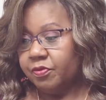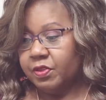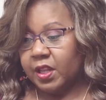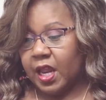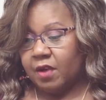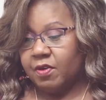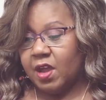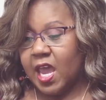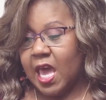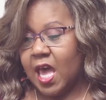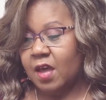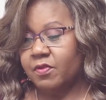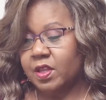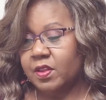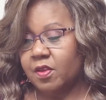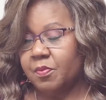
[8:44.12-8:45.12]
that I've
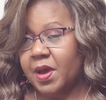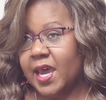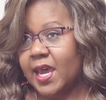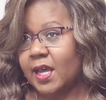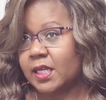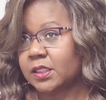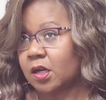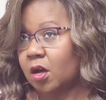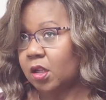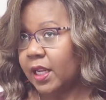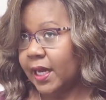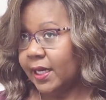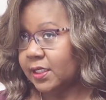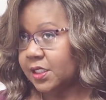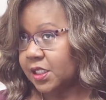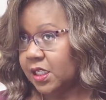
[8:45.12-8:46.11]
had in the past. All
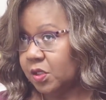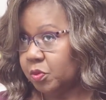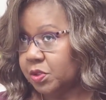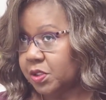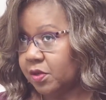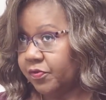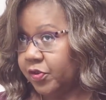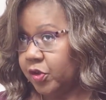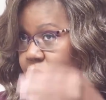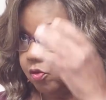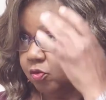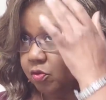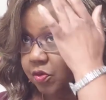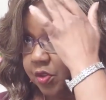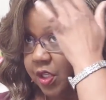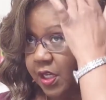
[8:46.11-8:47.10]
I did was a
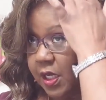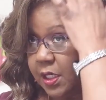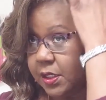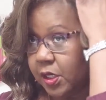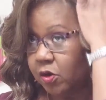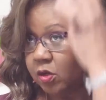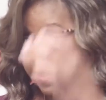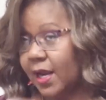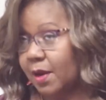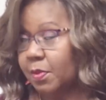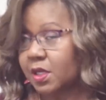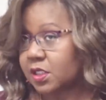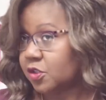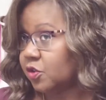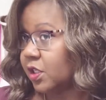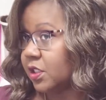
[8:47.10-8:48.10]
few things here and there,
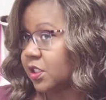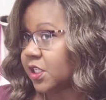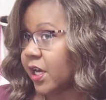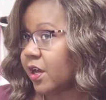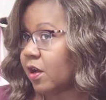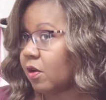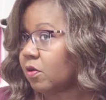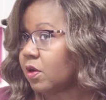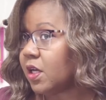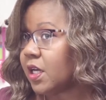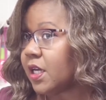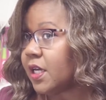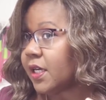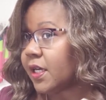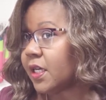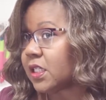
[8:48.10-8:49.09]
because you can tell
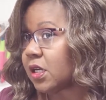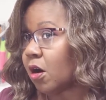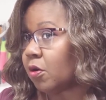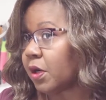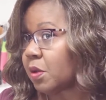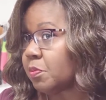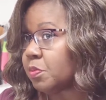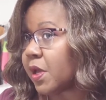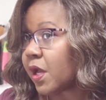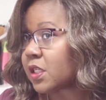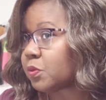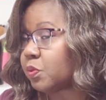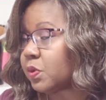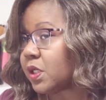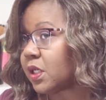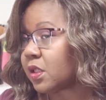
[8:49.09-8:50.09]
it's already
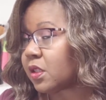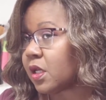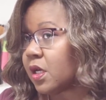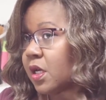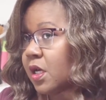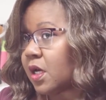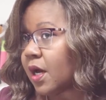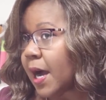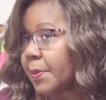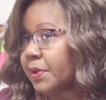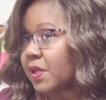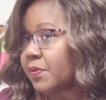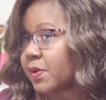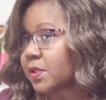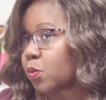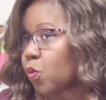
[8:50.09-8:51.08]
mixed with, I
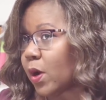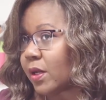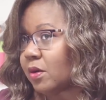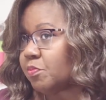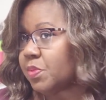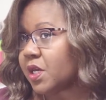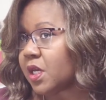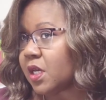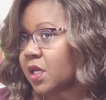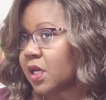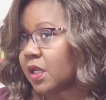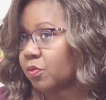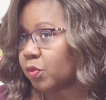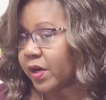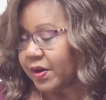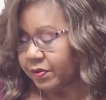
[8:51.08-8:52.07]
believe it's 1B
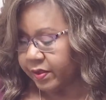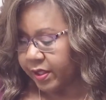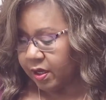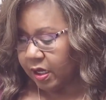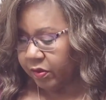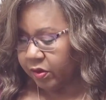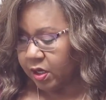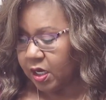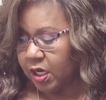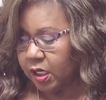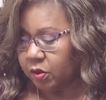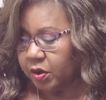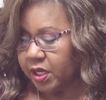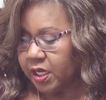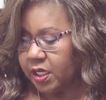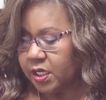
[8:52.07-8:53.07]
and whatever the other
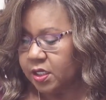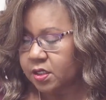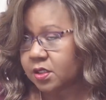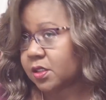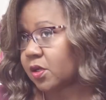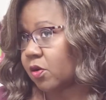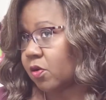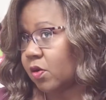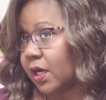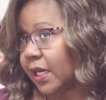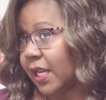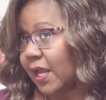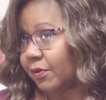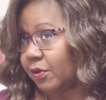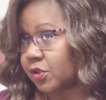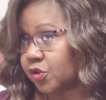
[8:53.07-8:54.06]
color is. So I
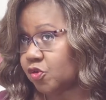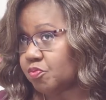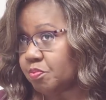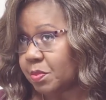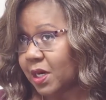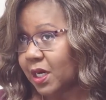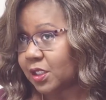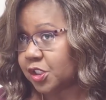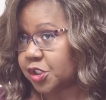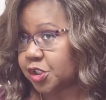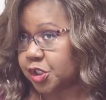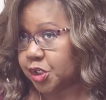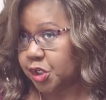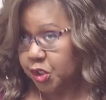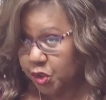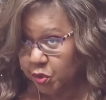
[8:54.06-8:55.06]
didn't have to do much
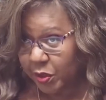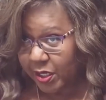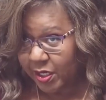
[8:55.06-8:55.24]
to